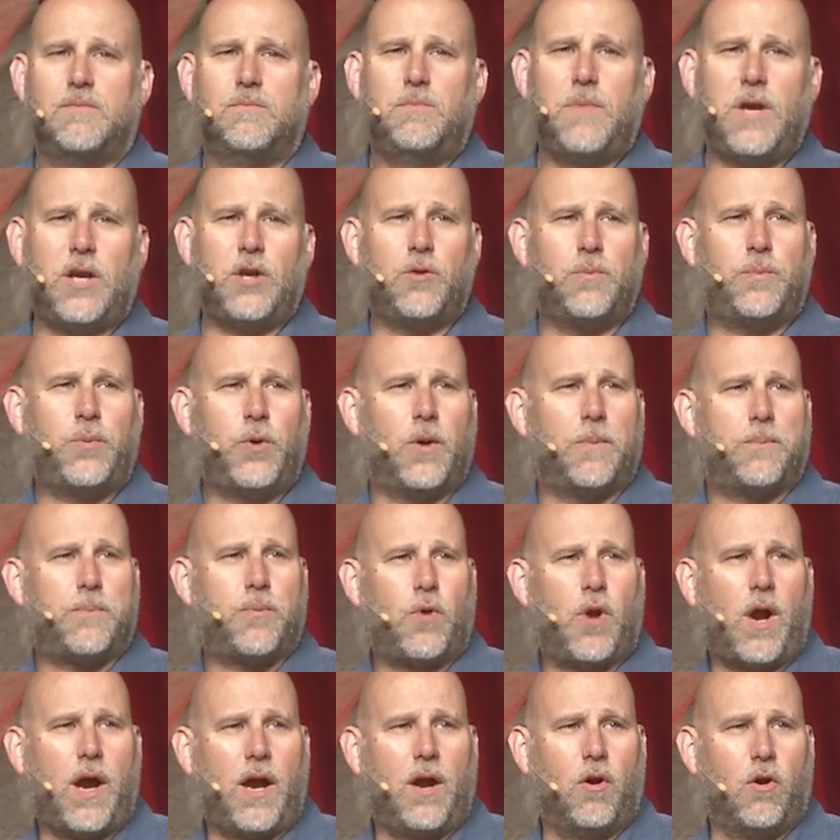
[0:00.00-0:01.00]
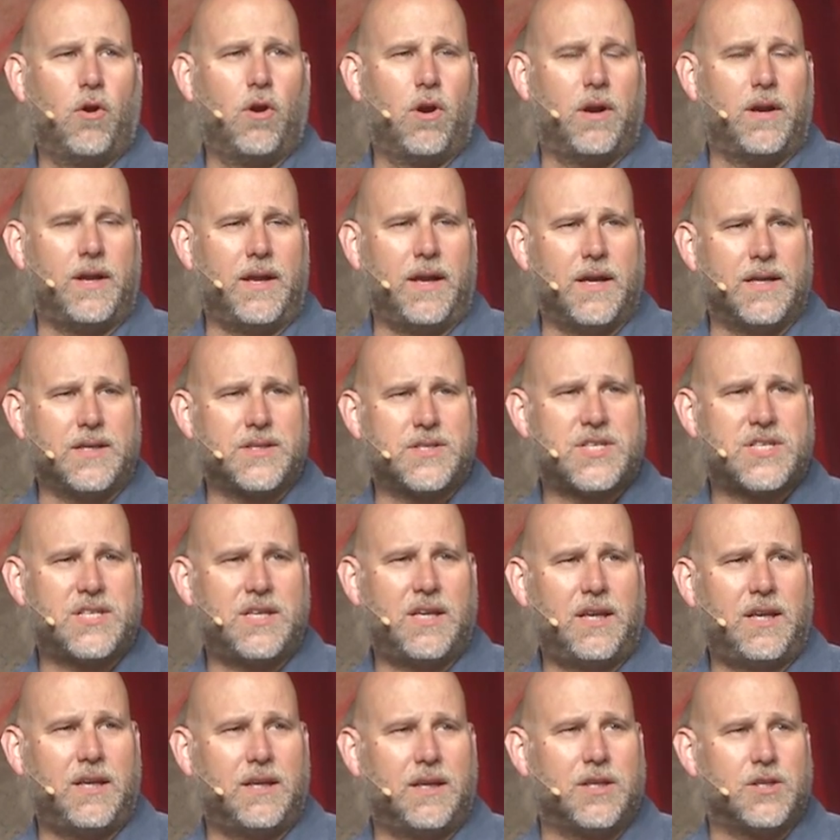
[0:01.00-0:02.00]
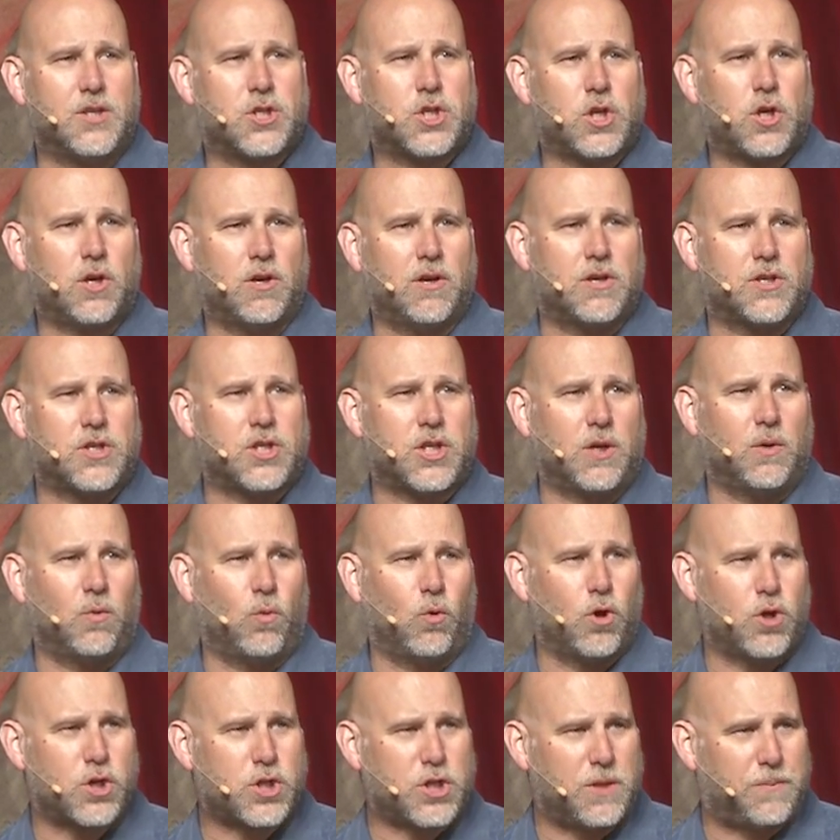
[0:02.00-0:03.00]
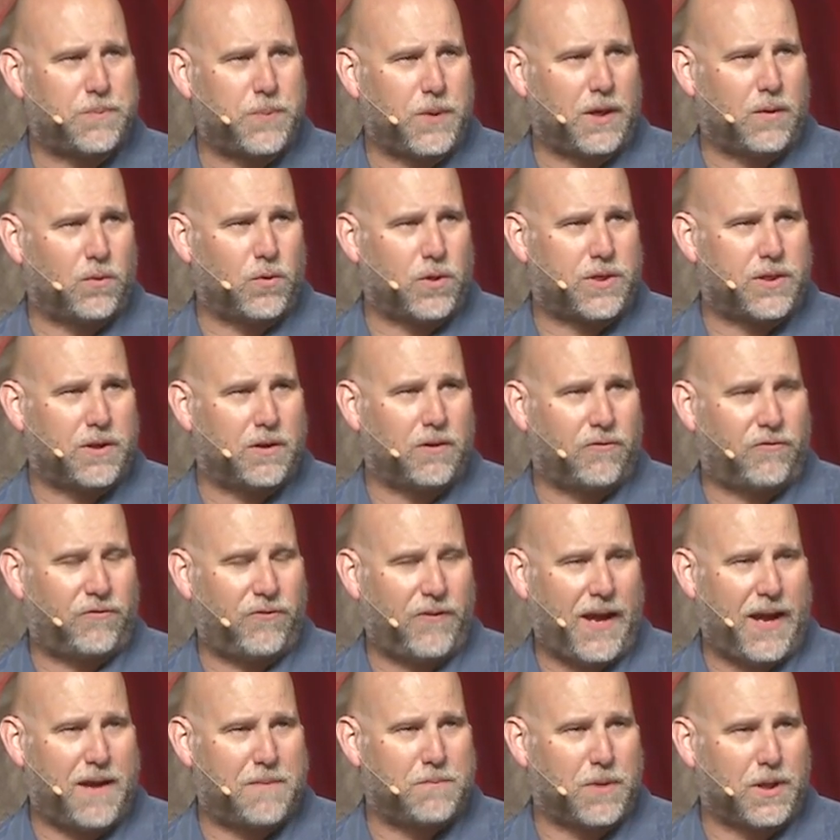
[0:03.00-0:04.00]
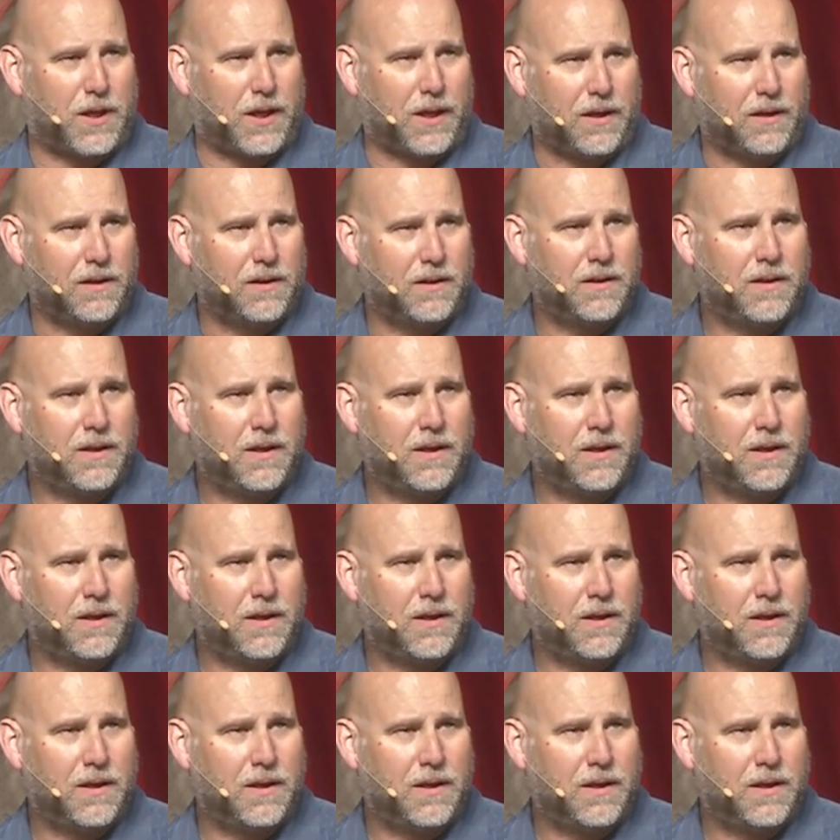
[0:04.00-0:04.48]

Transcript: Men who put priority on sitting in church and worshiping with their family.